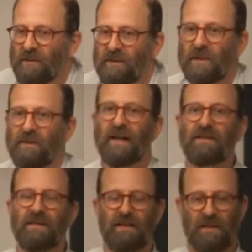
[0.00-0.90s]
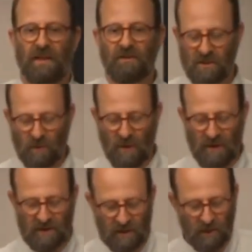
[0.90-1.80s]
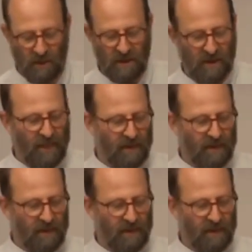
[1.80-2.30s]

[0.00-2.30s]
The United States' interest was, look,